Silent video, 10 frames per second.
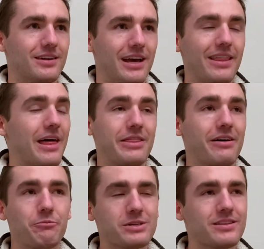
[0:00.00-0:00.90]
And that
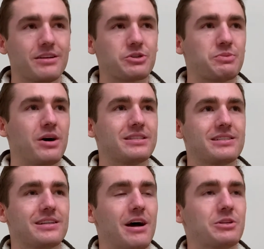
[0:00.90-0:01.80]
wasn't the
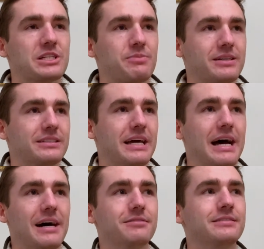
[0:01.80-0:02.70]
response I was expecting to
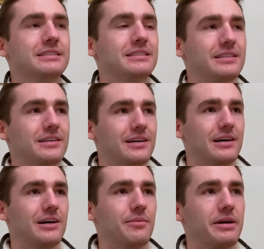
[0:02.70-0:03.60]
have
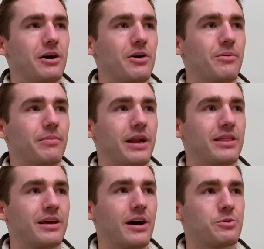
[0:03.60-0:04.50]
at all. But I
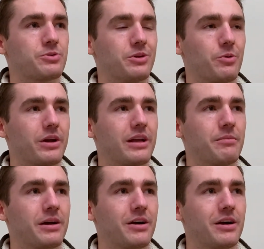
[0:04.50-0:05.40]
think God was really working in
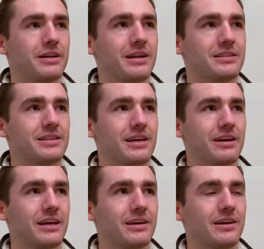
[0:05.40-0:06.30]
my heart and saying
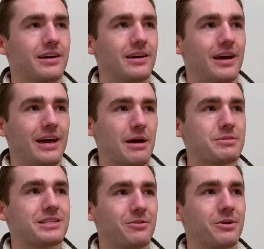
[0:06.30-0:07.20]
like, hey, I'm
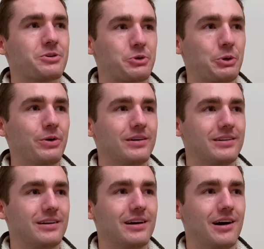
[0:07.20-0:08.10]
still in control.
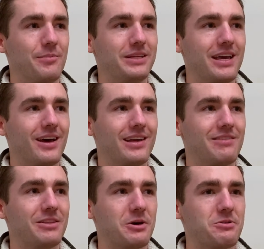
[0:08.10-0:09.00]
And yeah,
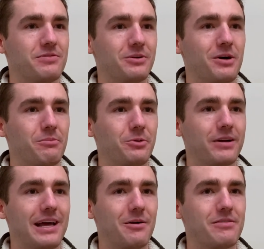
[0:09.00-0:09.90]
even though you feel humbled right
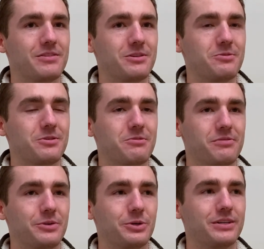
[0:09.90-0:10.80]
now, even you
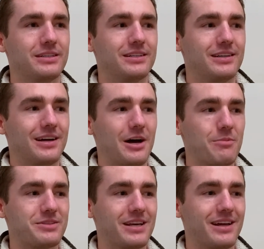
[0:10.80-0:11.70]
feel
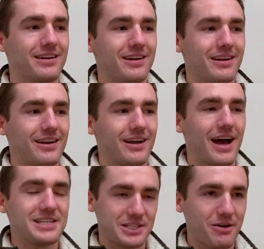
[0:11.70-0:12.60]
upset, I
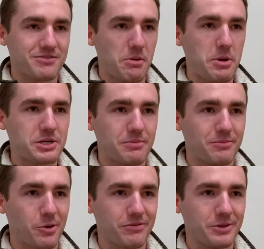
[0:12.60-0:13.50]
still have so much
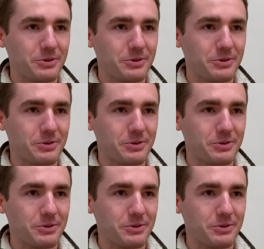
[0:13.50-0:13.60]
more for you.